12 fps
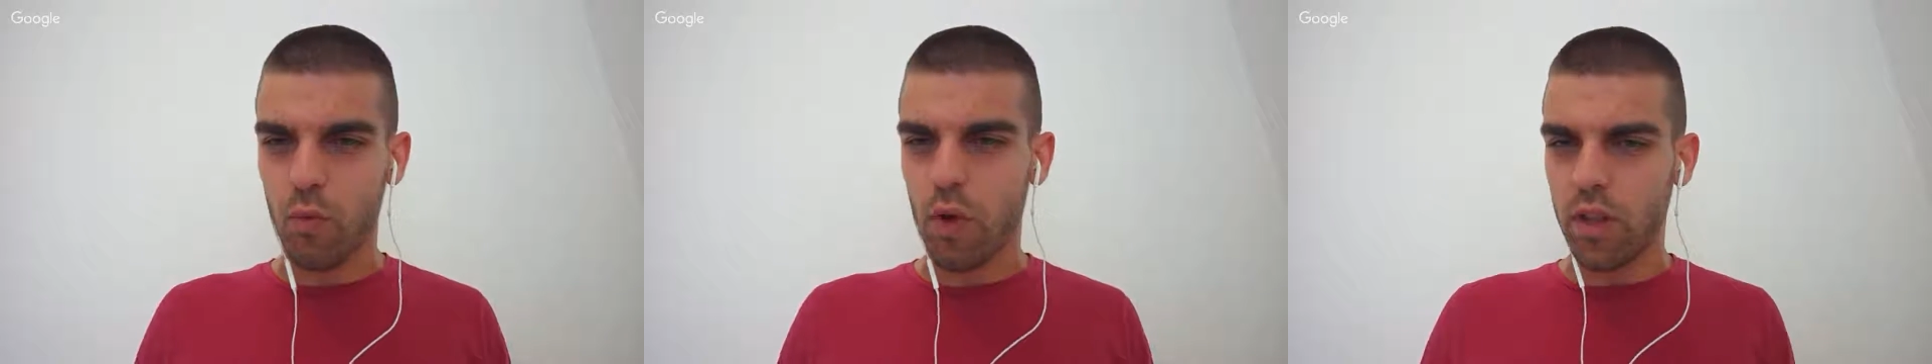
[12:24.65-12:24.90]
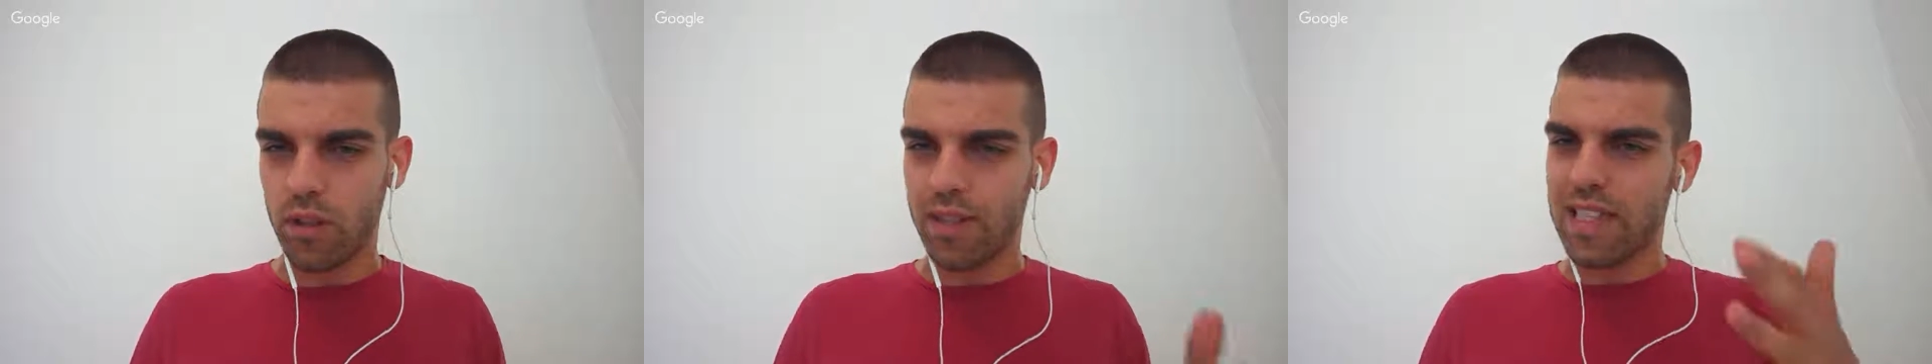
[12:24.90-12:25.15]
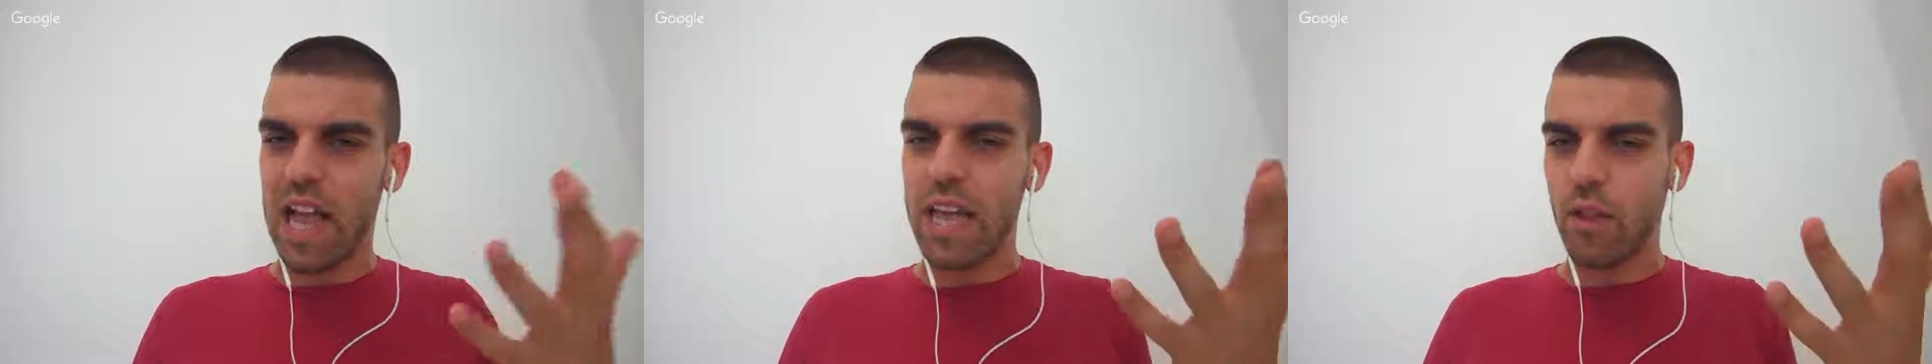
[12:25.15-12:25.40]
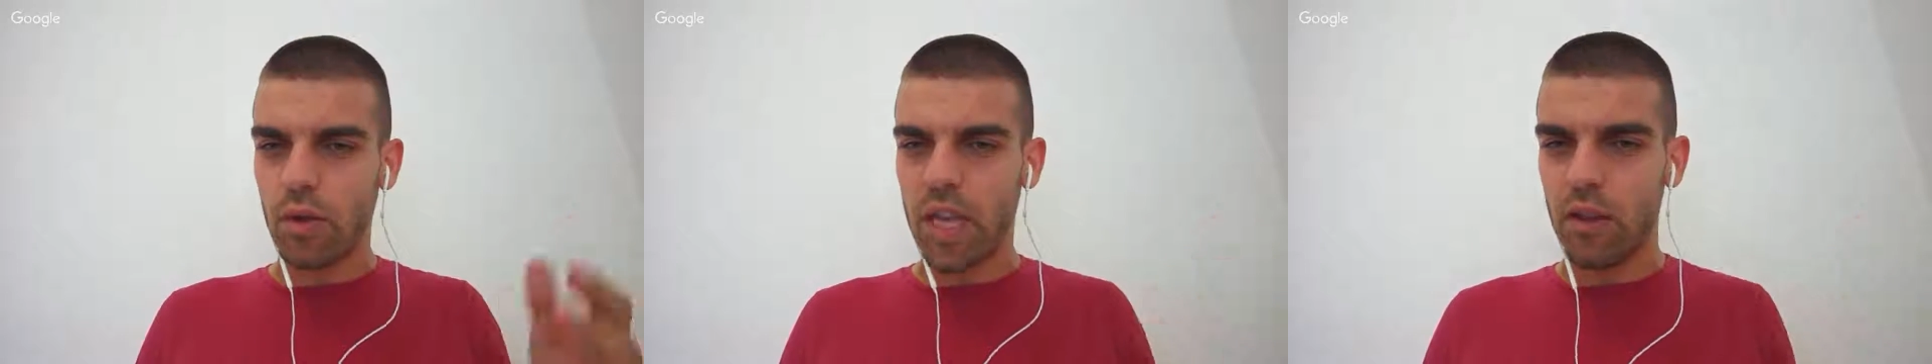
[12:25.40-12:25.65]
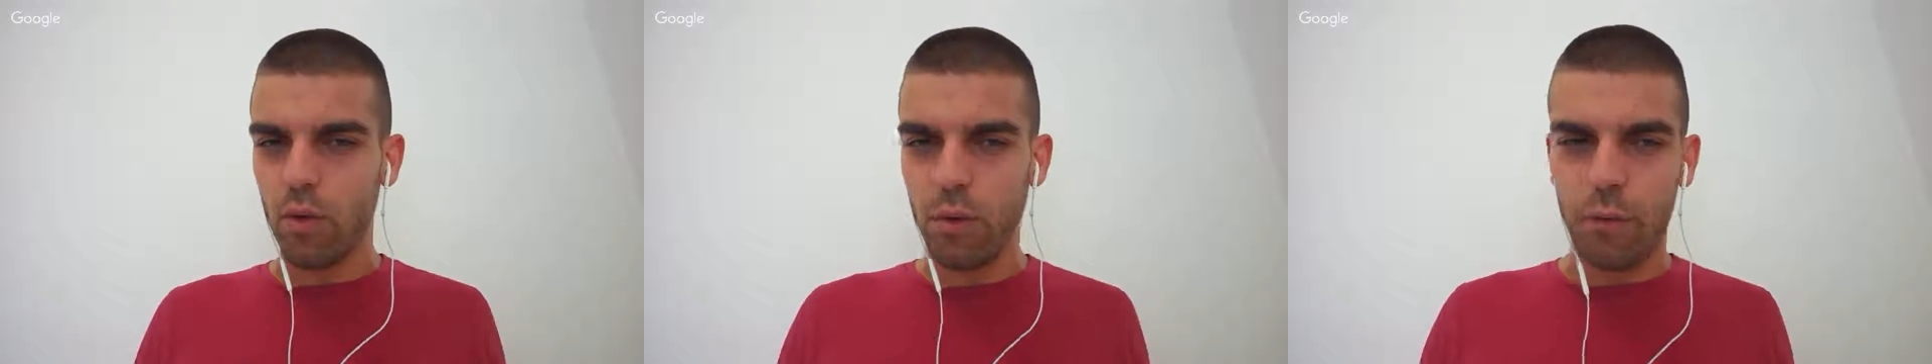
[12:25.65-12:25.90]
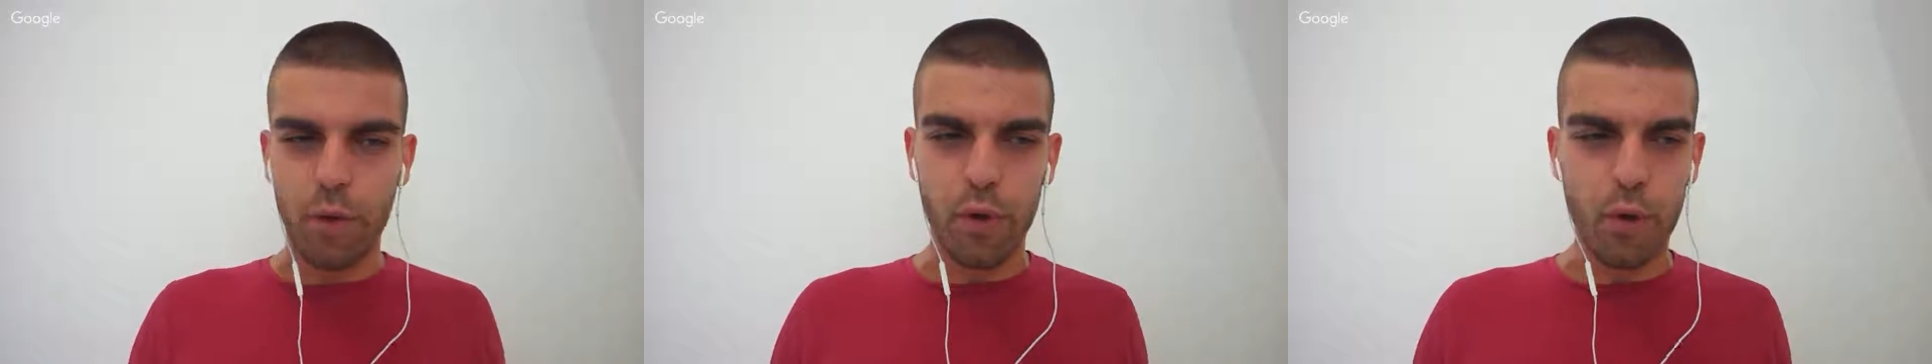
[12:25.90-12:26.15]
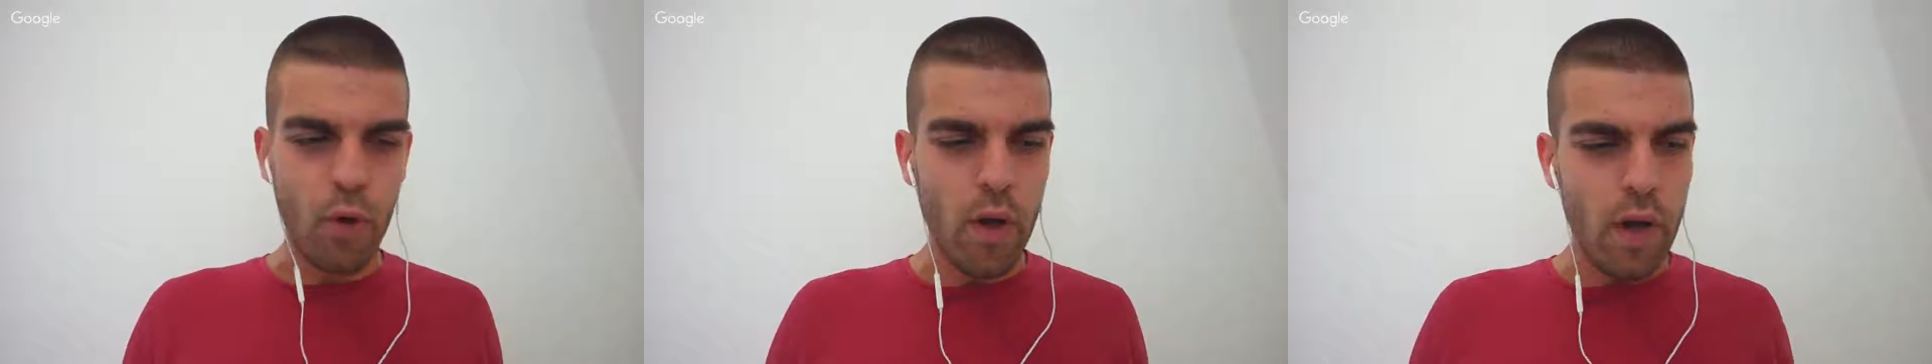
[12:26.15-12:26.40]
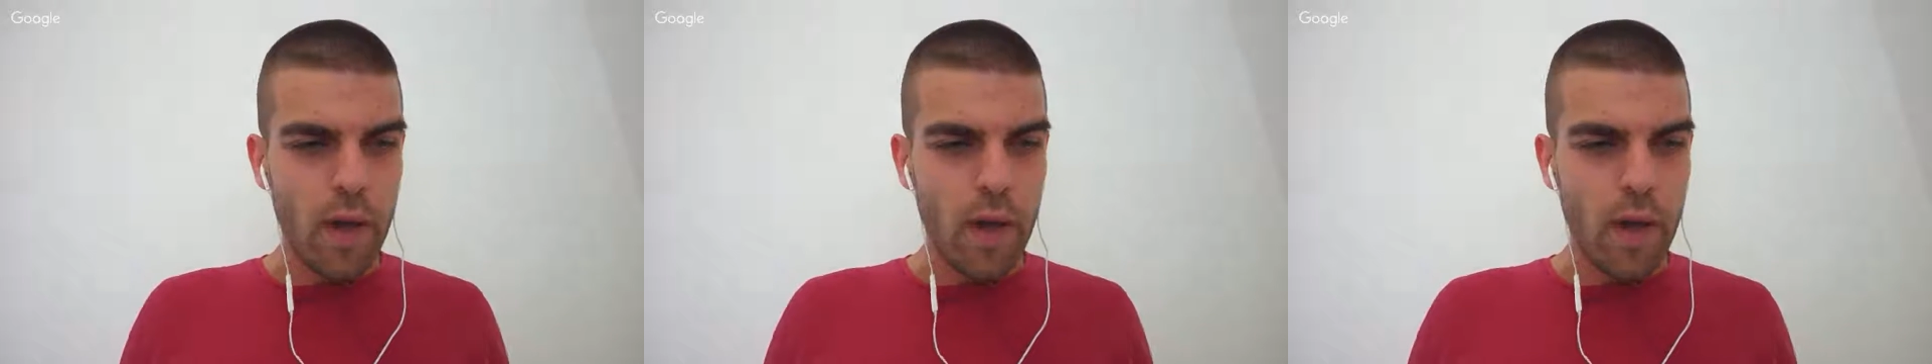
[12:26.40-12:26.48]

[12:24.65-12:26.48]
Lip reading: what Sli.do can do for you.